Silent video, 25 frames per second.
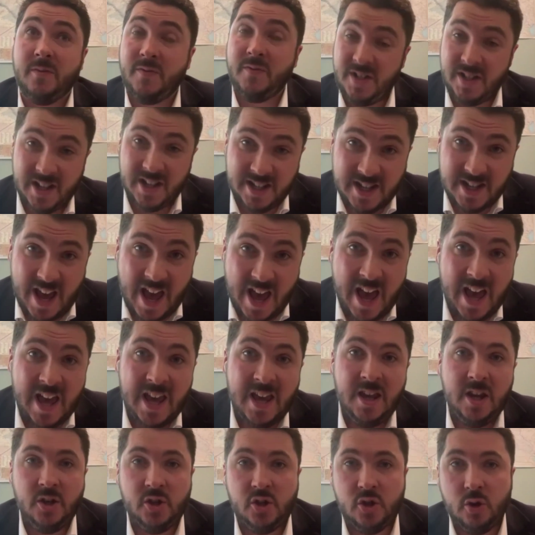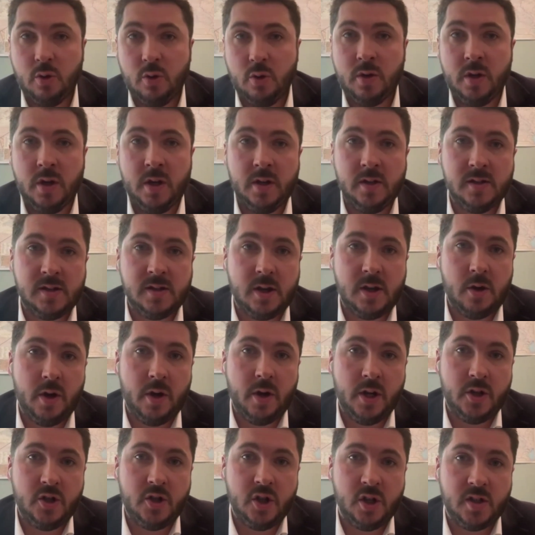As of today, Jordan and
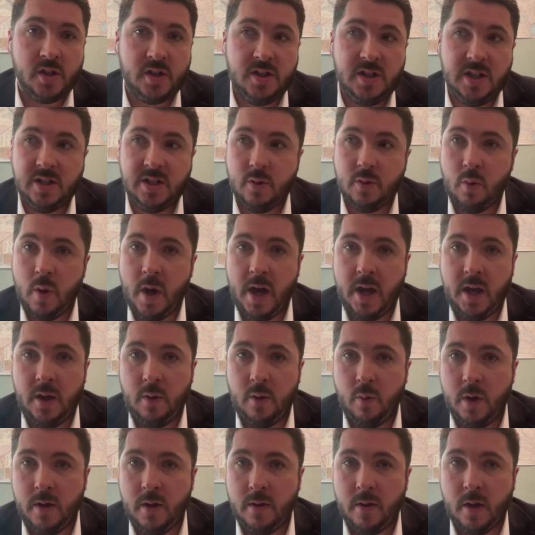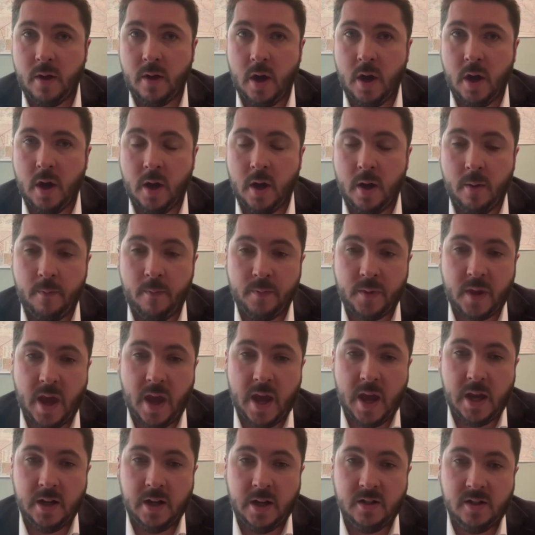Syria just did away with
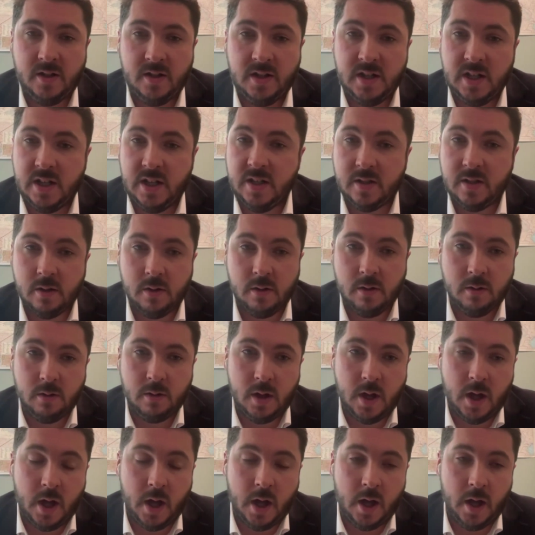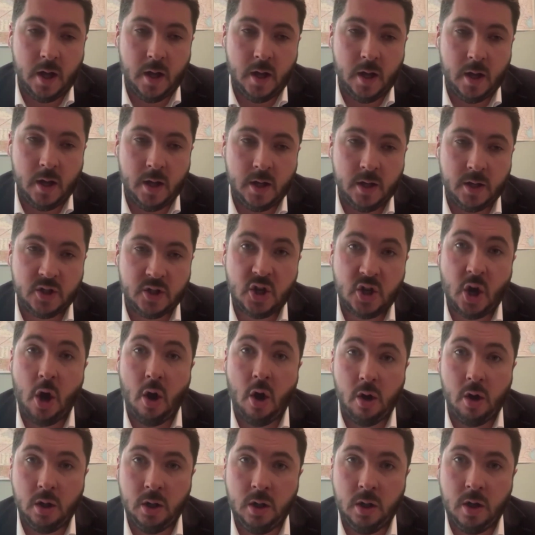a diesel
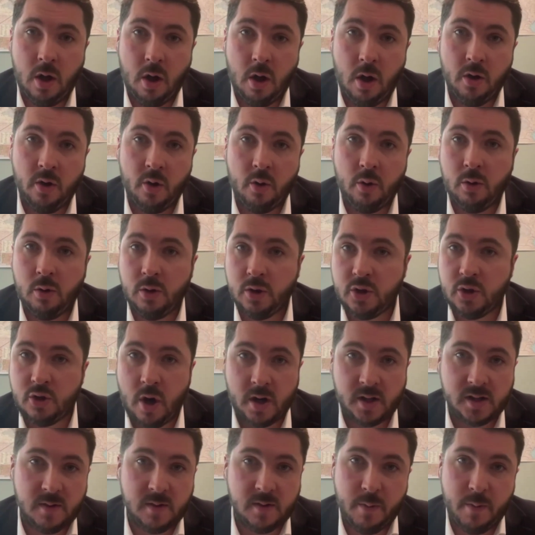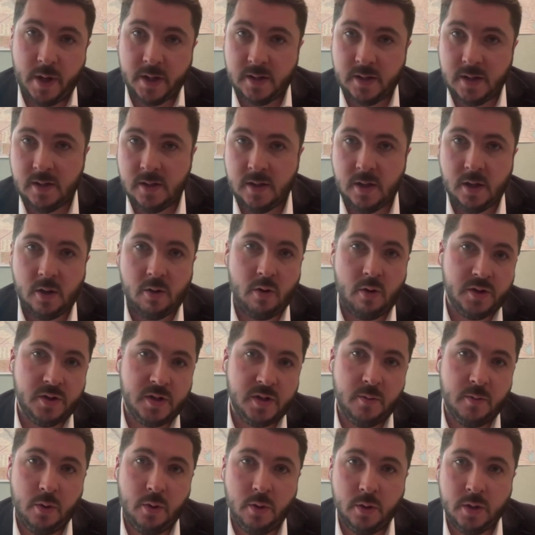toll on all trucks and buses that
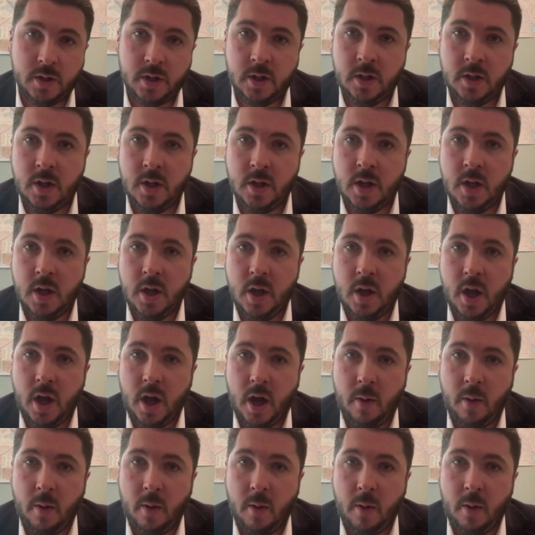cross the border,